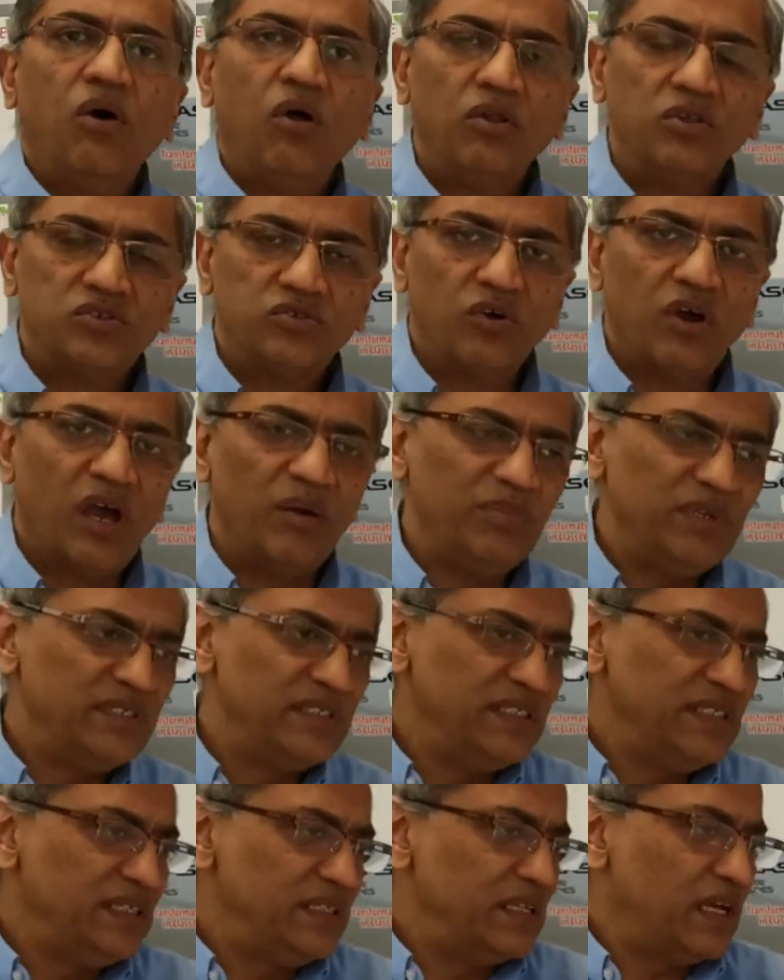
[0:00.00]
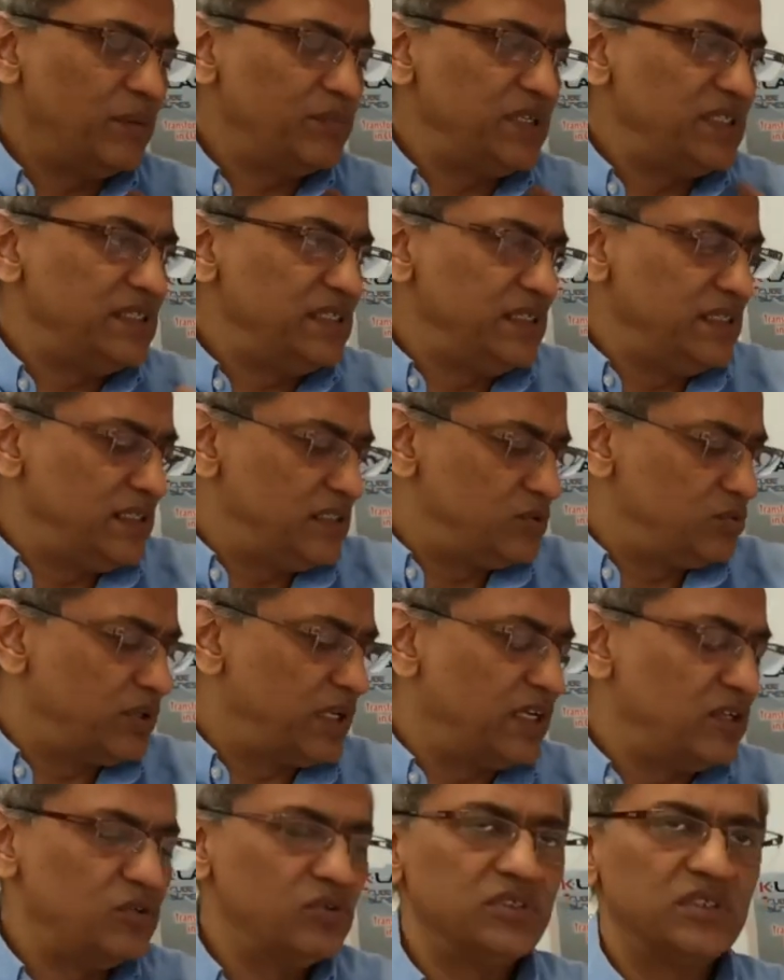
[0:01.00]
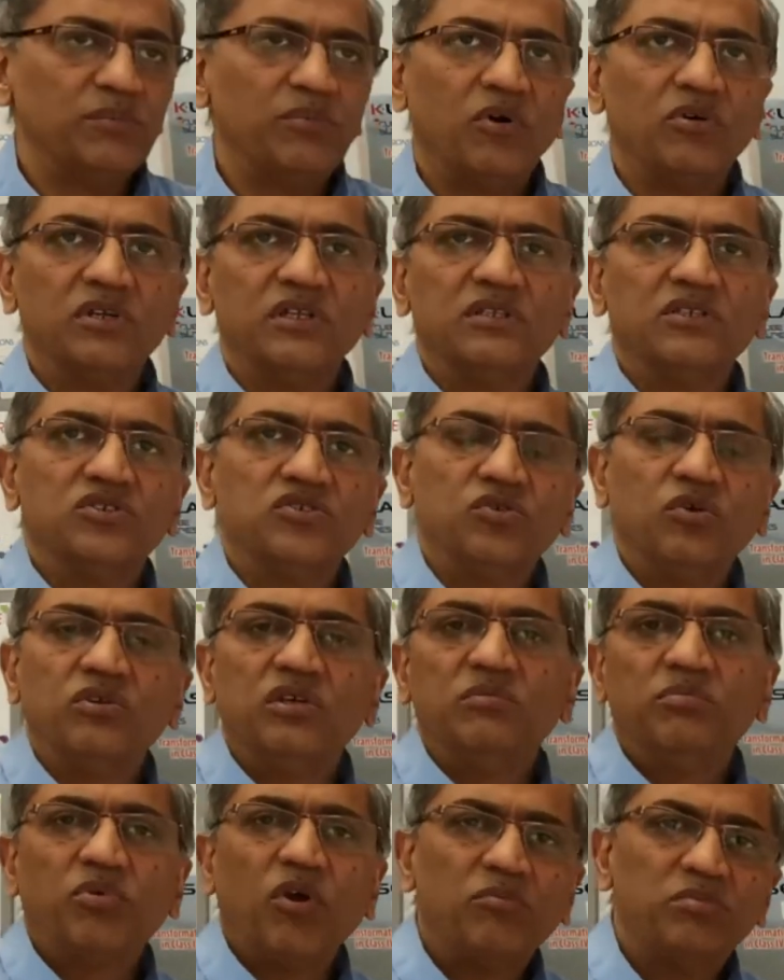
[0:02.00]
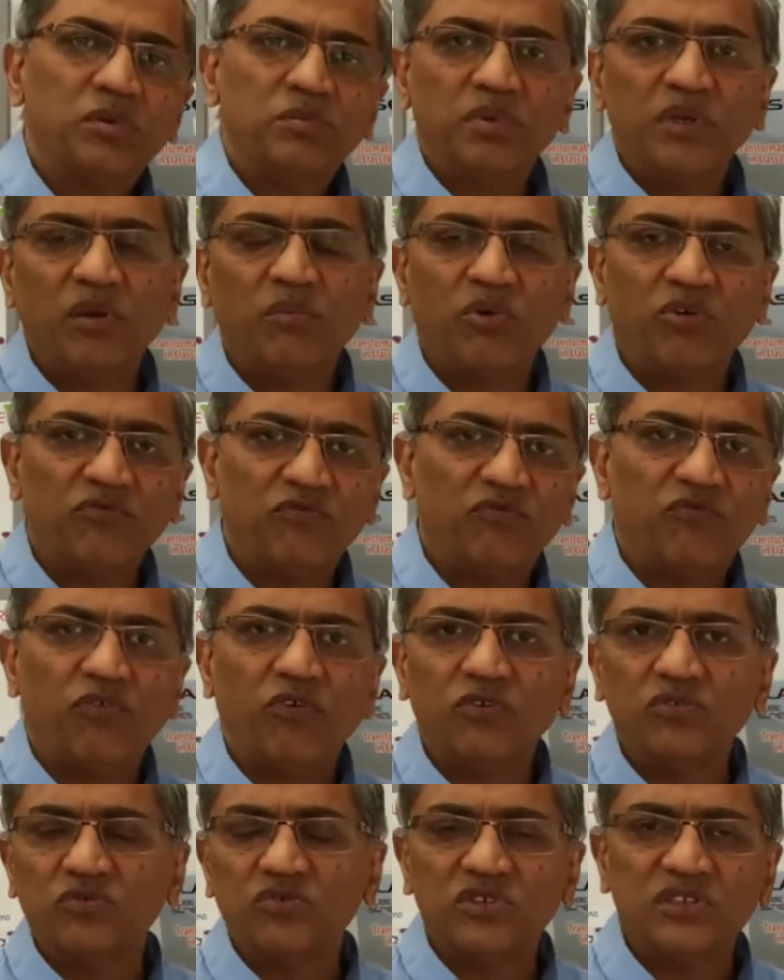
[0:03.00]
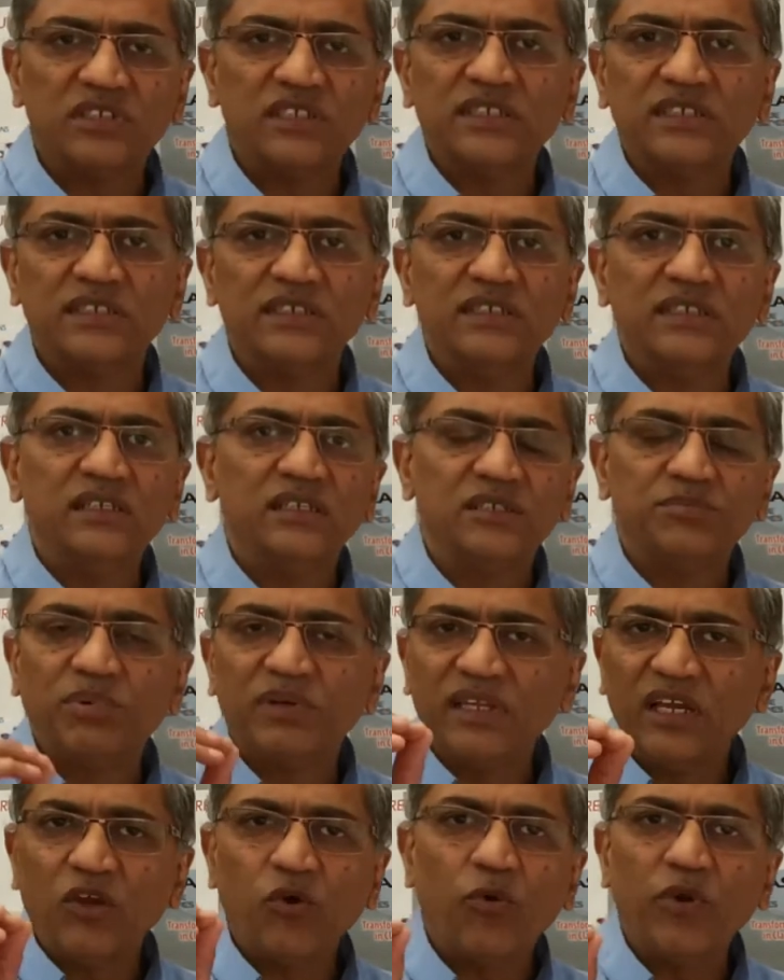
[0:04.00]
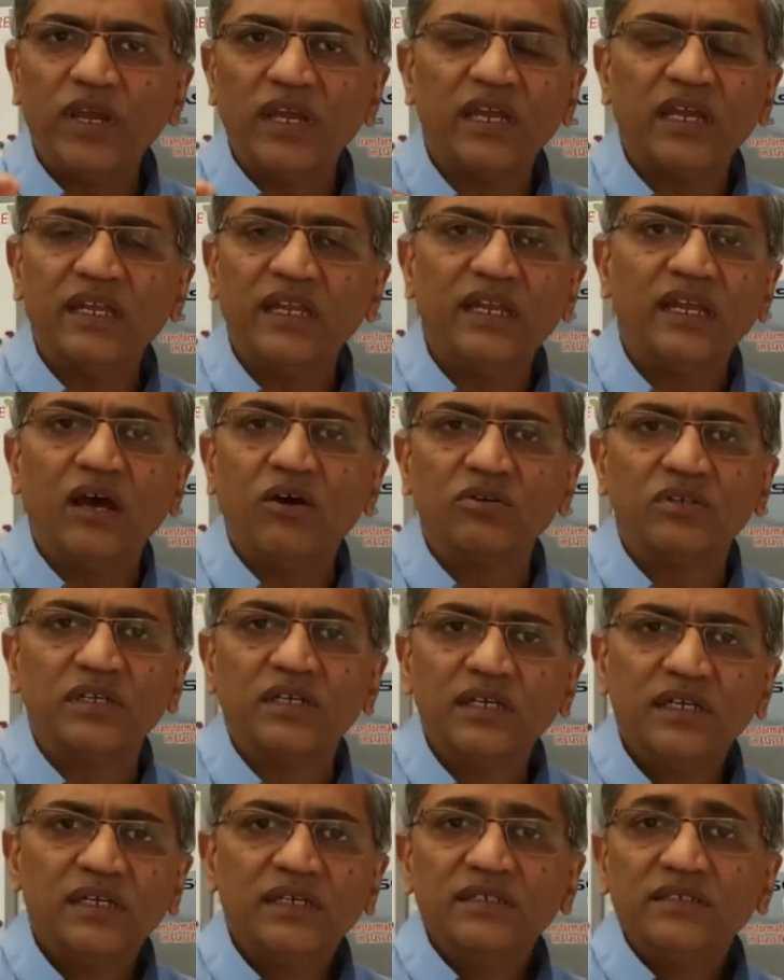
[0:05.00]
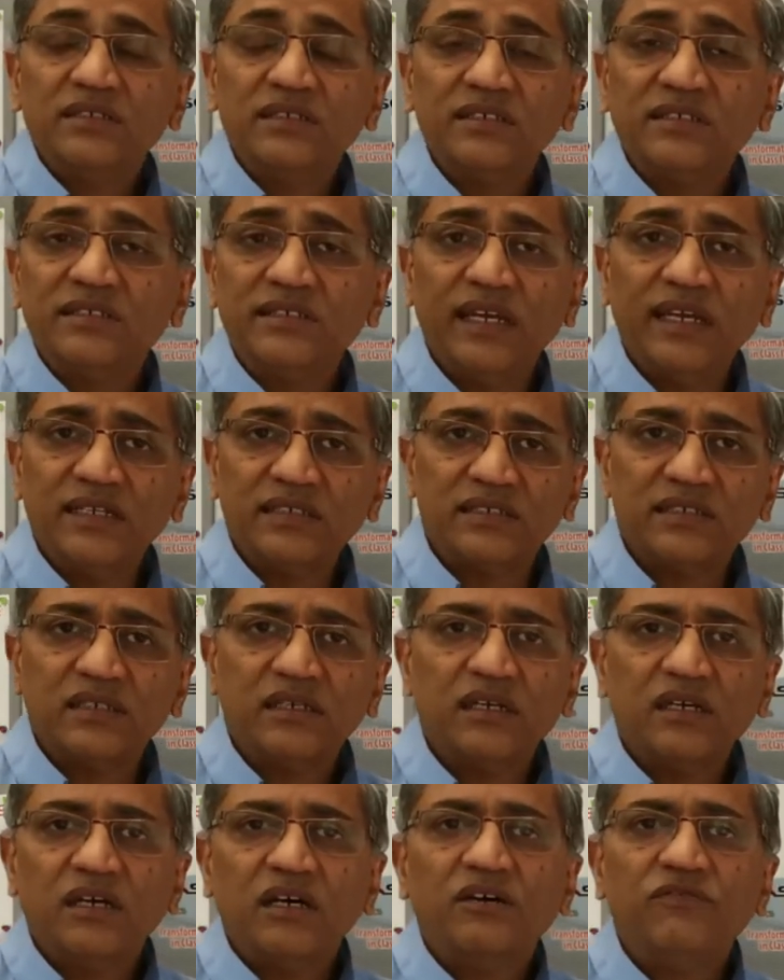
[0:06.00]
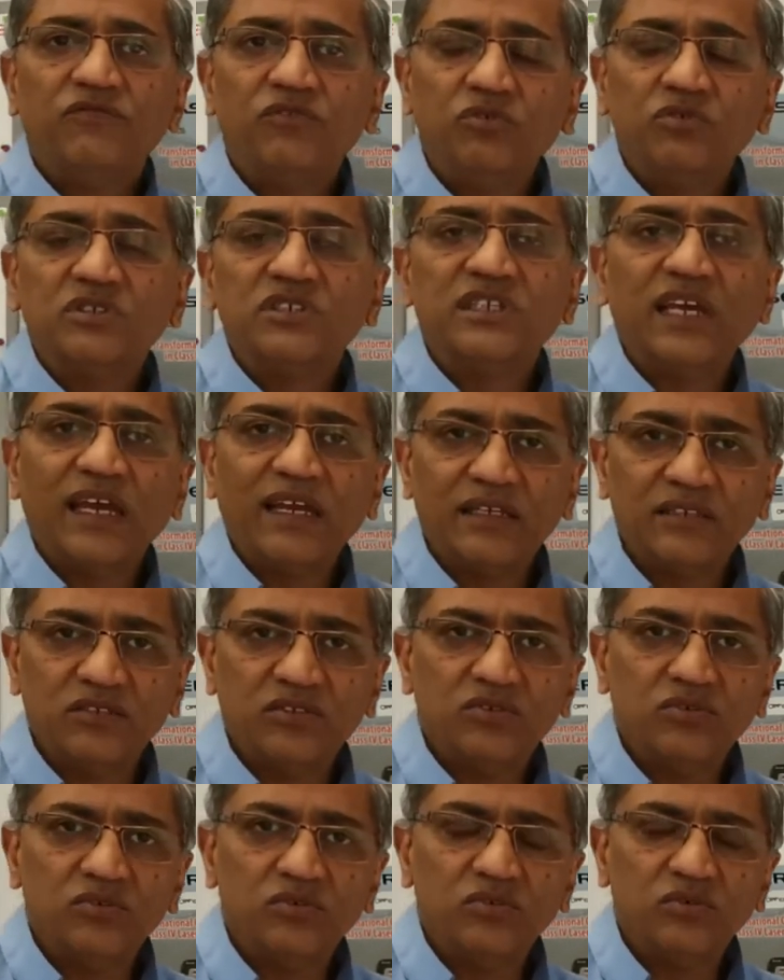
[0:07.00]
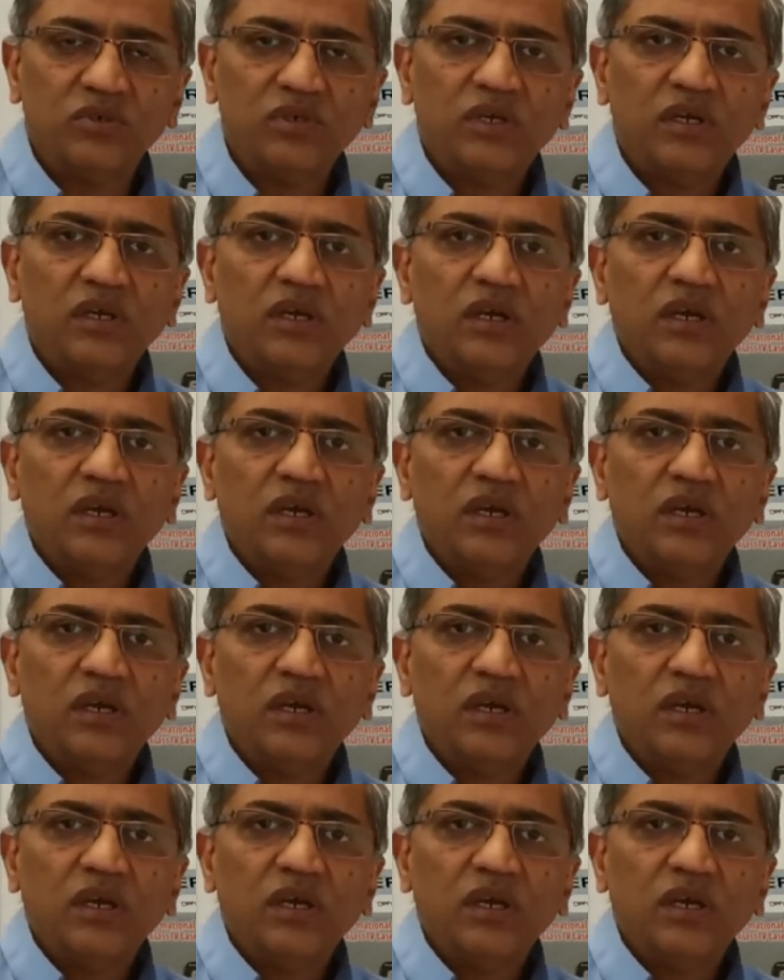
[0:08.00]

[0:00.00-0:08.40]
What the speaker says: Also, how many needles would I use about in the shoulder? Probably about 4 to 6 needles, but a quick in and out just takes a few seconds to do.